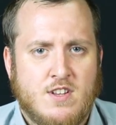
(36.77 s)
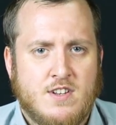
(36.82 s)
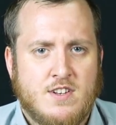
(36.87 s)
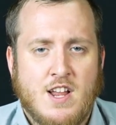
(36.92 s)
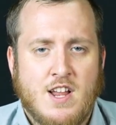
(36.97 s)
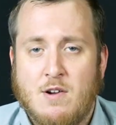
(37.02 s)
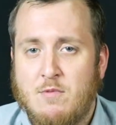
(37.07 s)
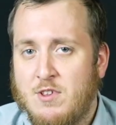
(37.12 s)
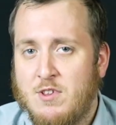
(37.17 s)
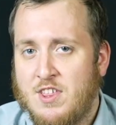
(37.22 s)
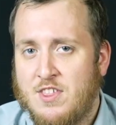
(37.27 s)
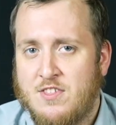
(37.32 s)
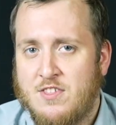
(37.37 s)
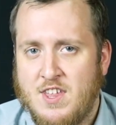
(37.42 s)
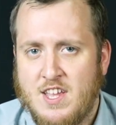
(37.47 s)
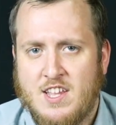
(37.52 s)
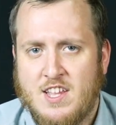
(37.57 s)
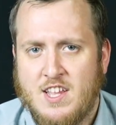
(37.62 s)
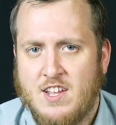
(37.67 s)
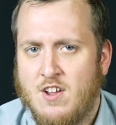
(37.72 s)
not really
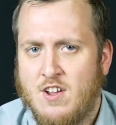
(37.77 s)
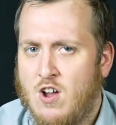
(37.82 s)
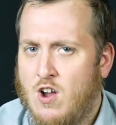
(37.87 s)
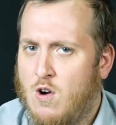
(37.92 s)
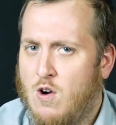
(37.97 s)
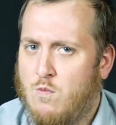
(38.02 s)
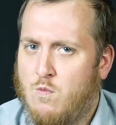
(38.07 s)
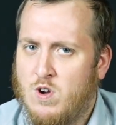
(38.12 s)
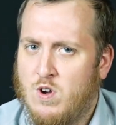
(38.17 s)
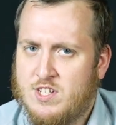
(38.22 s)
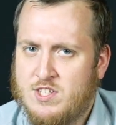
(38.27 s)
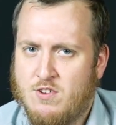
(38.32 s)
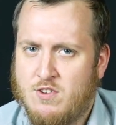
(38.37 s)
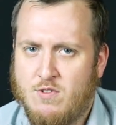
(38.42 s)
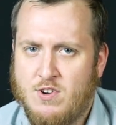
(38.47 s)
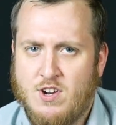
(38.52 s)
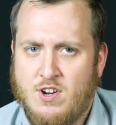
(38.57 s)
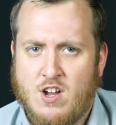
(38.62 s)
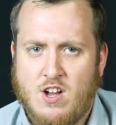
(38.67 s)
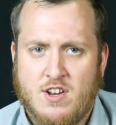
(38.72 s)
thinking of what's
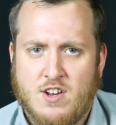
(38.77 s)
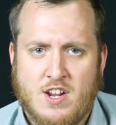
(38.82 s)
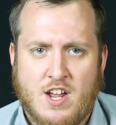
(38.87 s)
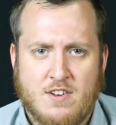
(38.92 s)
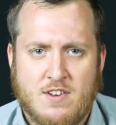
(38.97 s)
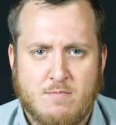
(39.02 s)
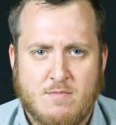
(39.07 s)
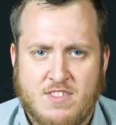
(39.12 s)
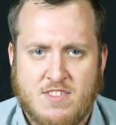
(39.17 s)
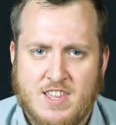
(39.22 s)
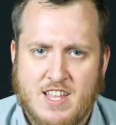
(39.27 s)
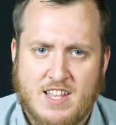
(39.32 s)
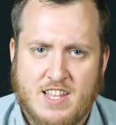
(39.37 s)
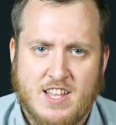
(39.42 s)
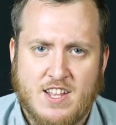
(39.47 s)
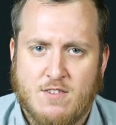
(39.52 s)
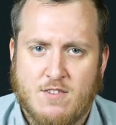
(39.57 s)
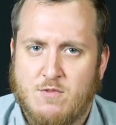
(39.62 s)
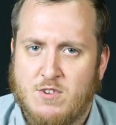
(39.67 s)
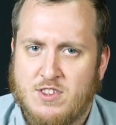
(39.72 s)
going on, not
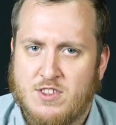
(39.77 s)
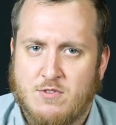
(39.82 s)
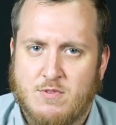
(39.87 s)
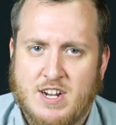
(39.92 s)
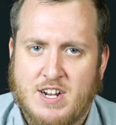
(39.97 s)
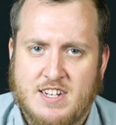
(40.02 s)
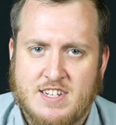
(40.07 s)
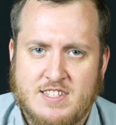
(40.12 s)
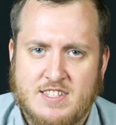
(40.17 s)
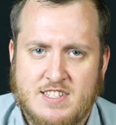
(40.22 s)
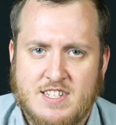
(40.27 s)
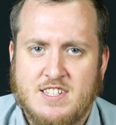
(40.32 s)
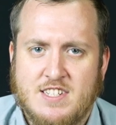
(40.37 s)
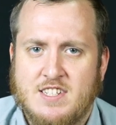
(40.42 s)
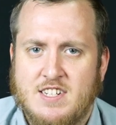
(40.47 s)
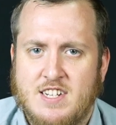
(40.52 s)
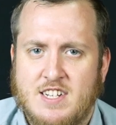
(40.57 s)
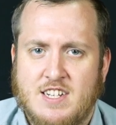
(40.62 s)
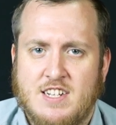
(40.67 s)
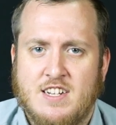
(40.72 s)
thinking of what the right
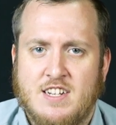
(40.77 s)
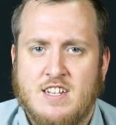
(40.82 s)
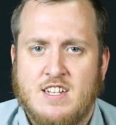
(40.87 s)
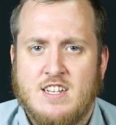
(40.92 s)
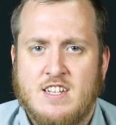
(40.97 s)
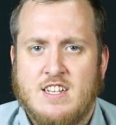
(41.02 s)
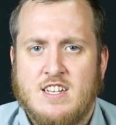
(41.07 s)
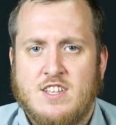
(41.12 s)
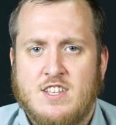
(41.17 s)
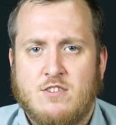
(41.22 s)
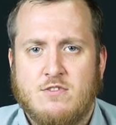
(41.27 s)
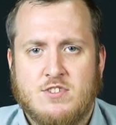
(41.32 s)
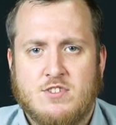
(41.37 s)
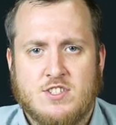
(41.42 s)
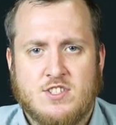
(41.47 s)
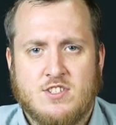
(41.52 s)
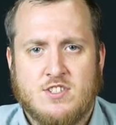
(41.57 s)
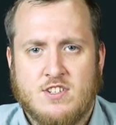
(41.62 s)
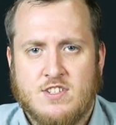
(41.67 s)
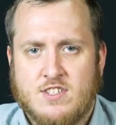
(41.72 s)
decision is. You
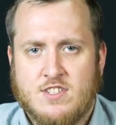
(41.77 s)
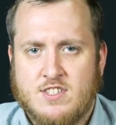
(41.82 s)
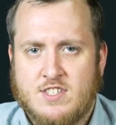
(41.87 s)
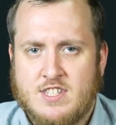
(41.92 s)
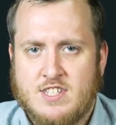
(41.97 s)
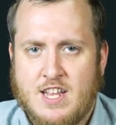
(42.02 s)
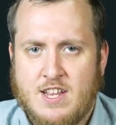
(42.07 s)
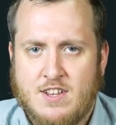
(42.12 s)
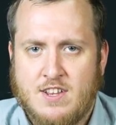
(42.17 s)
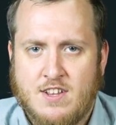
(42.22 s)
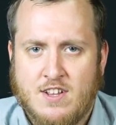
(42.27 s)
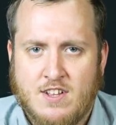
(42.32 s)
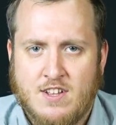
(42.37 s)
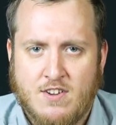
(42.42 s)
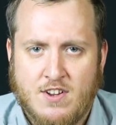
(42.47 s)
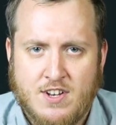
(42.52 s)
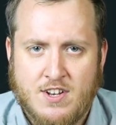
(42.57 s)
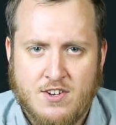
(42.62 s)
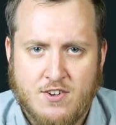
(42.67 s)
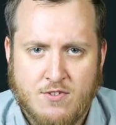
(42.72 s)
just say
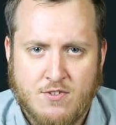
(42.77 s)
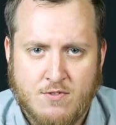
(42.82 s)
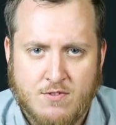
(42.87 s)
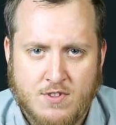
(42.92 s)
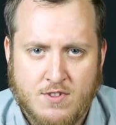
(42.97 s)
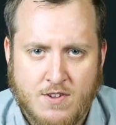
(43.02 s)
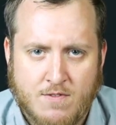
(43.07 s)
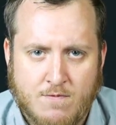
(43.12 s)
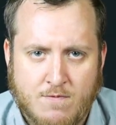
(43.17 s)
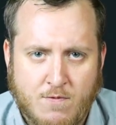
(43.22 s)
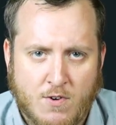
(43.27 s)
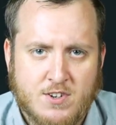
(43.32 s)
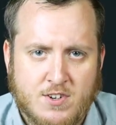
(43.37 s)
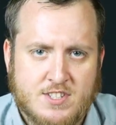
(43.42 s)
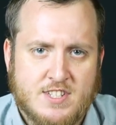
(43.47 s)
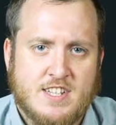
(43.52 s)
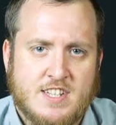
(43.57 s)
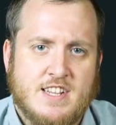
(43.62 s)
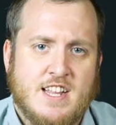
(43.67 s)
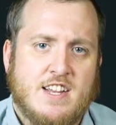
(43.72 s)
and do the
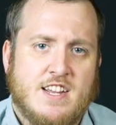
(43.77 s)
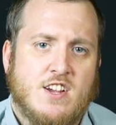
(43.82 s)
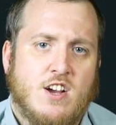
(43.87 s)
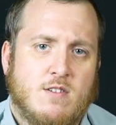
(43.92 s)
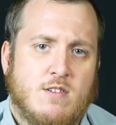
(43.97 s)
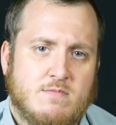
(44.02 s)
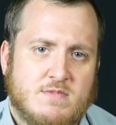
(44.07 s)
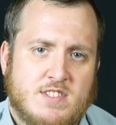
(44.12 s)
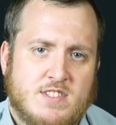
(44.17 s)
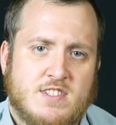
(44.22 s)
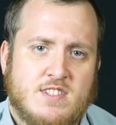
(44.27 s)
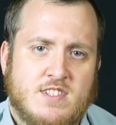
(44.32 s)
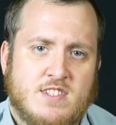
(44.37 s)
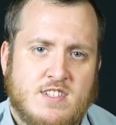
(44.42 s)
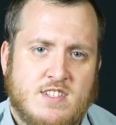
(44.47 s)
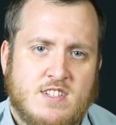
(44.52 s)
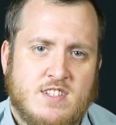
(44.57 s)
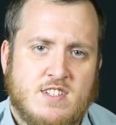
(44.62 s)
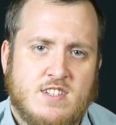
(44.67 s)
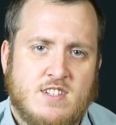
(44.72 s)
first thing that comes.
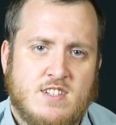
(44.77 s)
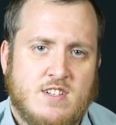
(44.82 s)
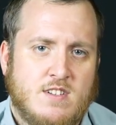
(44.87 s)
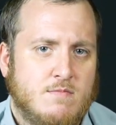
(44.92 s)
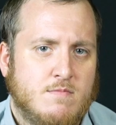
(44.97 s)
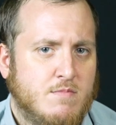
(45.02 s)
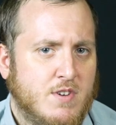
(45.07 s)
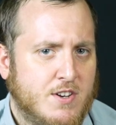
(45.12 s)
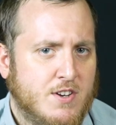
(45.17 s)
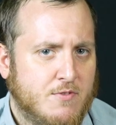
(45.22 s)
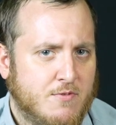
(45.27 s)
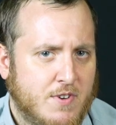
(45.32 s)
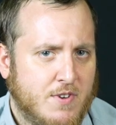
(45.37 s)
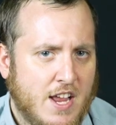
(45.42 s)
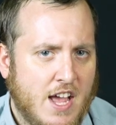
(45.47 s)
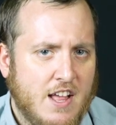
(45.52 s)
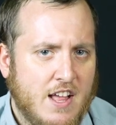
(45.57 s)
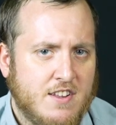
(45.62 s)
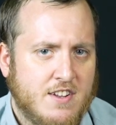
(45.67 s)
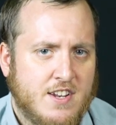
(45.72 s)
But in
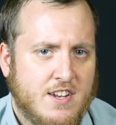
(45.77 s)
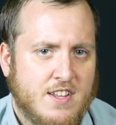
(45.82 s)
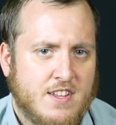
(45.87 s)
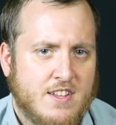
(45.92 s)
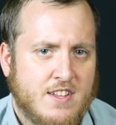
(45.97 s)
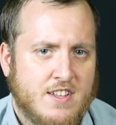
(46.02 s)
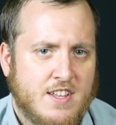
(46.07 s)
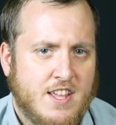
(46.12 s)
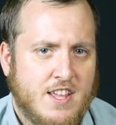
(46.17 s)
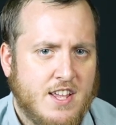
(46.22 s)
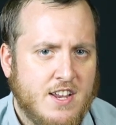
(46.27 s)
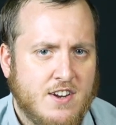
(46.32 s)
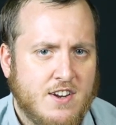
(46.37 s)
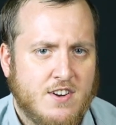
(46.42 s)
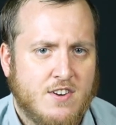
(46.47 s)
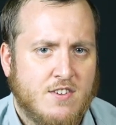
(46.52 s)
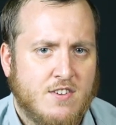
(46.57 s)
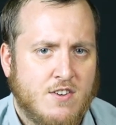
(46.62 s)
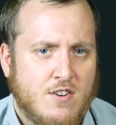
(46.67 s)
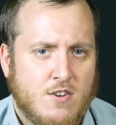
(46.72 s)
reality,
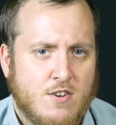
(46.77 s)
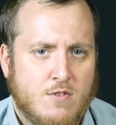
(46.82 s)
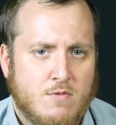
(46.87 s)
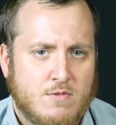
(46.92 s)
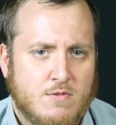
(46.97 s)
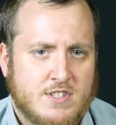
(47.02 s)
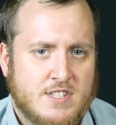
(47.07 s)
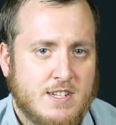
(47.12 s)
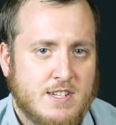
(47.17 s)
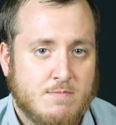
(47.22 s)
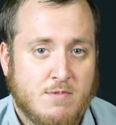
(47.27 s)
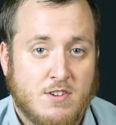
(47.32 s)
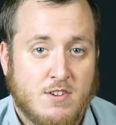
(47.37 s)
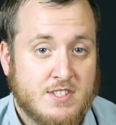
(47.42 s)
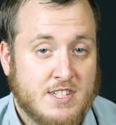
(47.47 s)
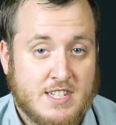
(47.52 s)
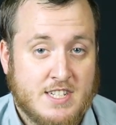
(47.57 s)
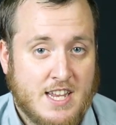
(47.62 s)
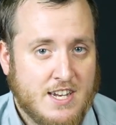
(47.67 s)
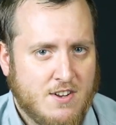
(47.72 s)
here, we're seeing Paul
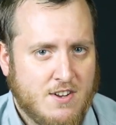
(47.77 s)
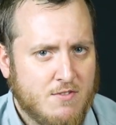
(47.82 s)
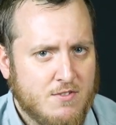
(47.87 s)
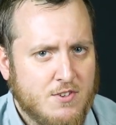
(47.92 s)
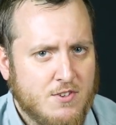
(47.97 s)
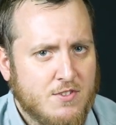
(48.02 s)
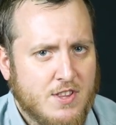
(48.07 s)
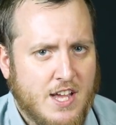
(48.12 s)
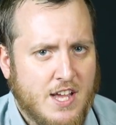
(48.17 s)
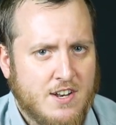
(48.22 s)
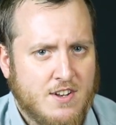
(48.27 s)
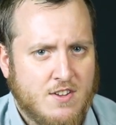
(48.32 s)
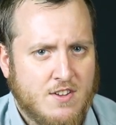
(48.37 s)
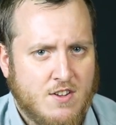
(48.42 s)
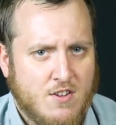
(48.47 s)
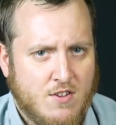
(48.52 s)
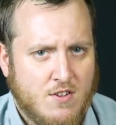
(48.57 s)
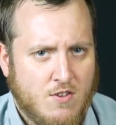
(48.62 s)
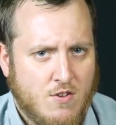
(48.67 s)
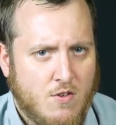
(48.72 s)
says, hey, don't do that.
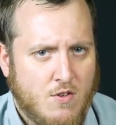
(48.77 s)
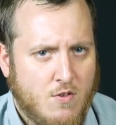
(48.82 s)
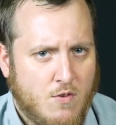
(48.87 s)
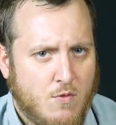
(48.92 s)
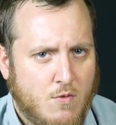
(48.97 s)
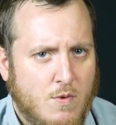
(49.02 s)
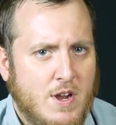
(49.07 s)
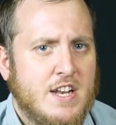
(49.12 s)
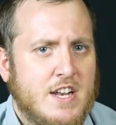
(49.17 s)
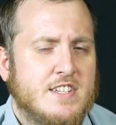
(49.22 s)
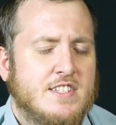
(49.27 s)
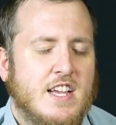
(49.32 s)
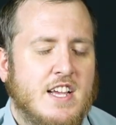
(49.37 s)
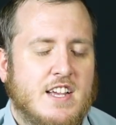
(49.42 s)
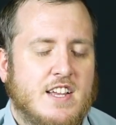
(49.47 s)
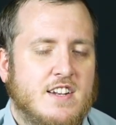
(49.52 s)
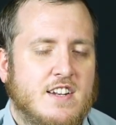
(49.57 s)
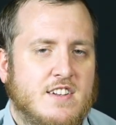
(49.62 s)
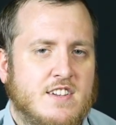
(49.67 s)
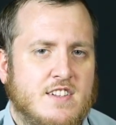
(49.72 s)
Wait a
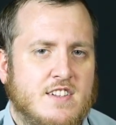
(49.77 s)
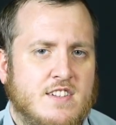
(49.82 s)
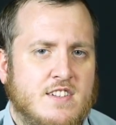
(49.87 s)
second.